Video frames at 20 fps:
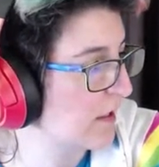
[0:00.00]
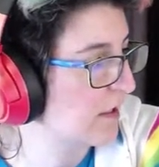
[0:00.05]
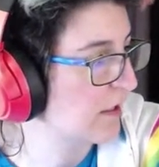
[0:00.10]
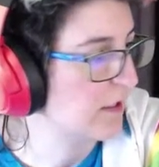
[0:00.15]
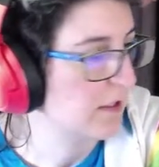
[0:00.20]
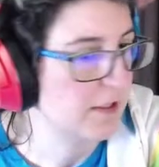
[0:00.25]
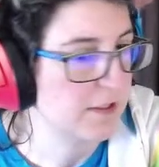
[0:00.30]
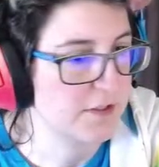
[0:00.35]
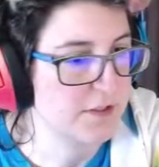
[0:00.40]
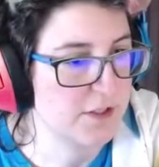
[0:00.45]

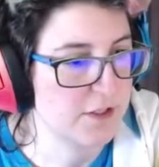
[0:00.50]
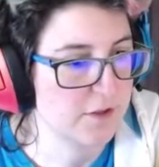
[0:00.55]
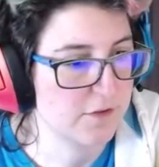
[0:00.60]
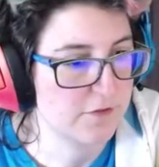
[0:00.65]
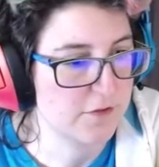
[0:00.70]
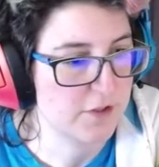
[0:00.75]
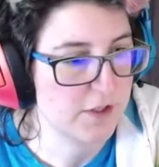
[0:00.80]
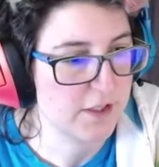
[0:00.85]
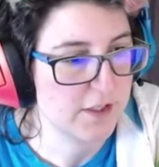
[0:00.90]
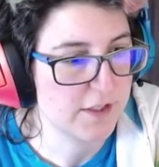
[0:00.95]
It is here
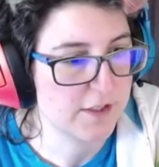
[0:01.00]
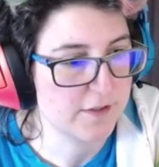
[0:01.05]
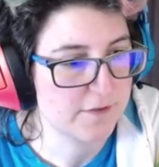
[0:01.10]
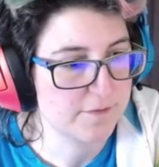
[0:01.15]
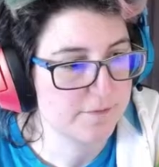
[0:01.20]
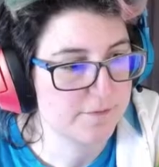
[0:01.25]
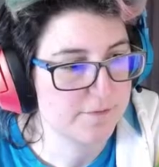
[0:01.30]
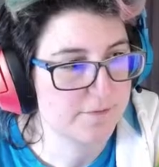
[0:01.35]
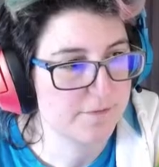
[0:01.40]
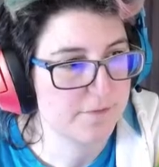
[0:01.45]
if you need it.
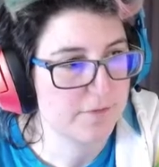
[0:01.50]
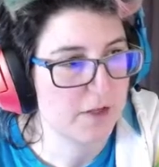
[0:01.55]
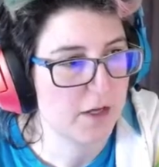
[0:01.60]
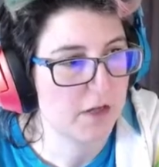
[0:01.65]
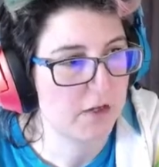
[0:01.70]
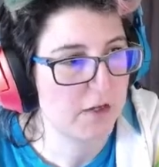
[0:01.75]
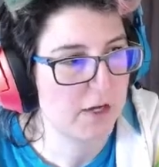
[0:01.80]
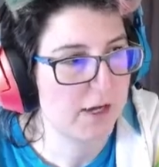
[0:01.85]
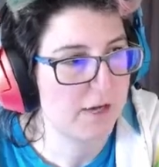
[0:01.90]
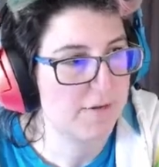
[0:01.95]

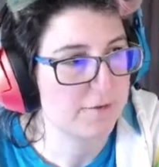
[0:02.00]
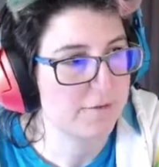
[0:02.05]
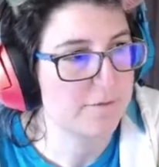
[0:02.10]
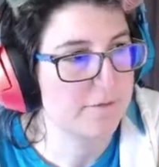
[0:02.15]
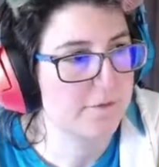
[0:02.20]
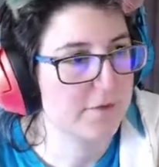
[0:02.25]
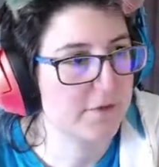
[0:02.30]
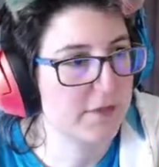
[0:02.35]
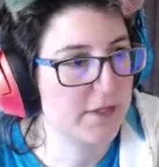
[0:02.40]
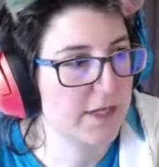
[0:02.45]
Okay,
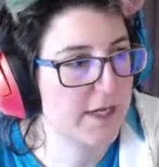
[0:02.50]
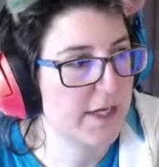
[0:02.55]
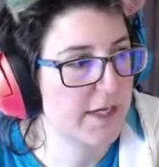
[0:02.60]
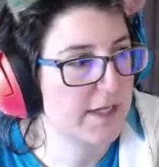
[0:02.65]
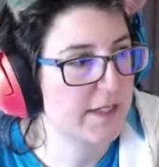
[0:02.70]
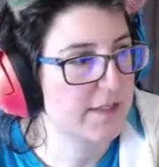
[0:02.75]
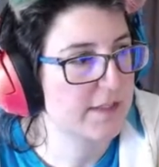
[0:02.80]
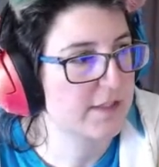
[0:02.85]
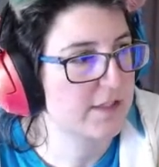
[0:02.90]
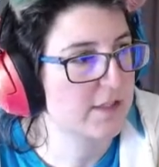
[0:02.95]

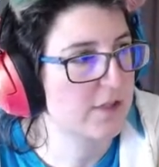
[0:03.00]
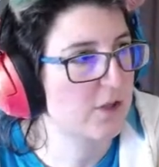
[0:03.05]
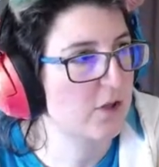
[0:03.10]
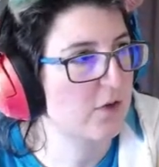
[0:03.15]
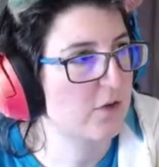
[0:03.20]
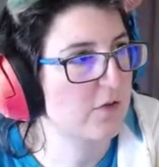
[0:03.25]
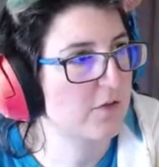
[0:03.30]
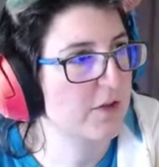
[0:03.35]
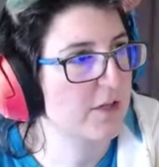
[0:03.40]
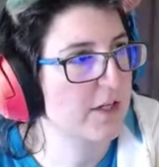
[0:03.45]
let's go
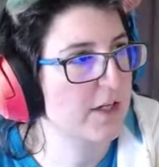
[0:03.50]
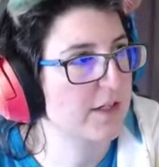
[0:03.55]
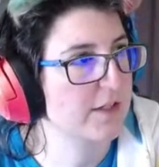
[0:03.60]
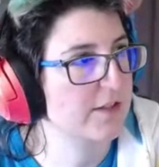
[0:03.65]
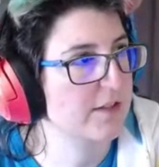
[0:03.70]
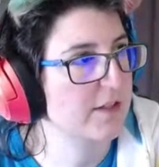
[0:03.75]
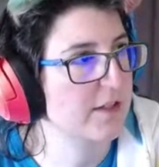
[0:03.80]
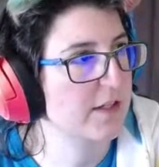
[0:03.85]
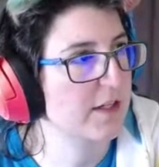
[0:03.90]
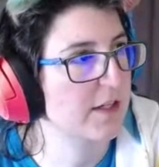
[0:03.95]
over the
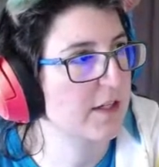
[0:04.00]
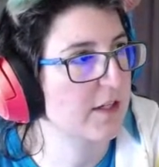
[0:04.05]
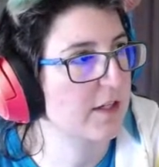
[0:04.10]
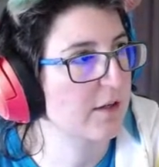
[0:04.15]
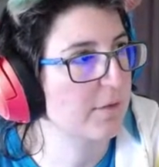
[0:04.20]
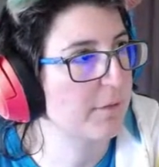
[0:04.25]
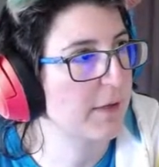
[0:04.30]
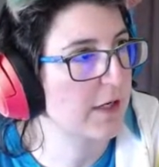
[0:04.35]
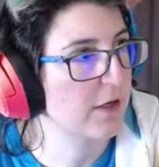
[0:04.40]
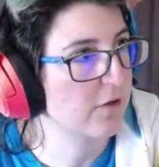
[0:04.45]
next thing.
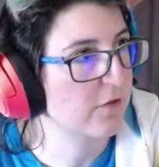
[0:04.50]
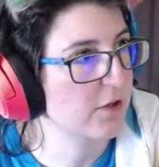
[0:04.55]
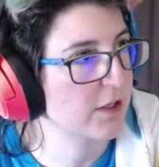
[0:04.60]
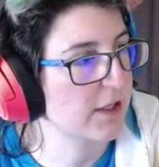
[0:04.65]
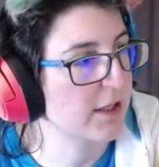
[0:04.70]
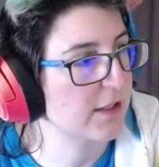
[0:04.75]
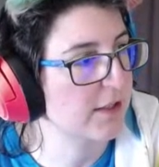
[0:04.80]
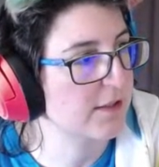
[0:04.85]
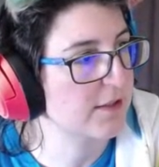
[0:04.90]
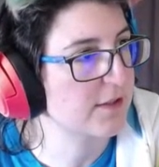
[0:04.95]
Makeover
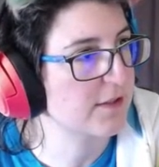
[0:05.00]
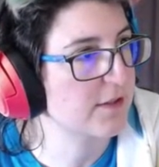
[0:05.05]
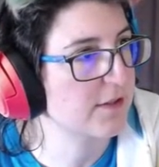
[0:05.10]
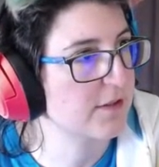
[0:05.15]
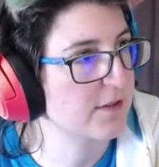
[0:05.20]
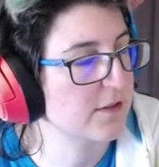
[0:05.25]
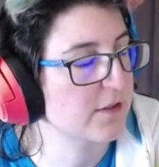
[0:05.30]
kits.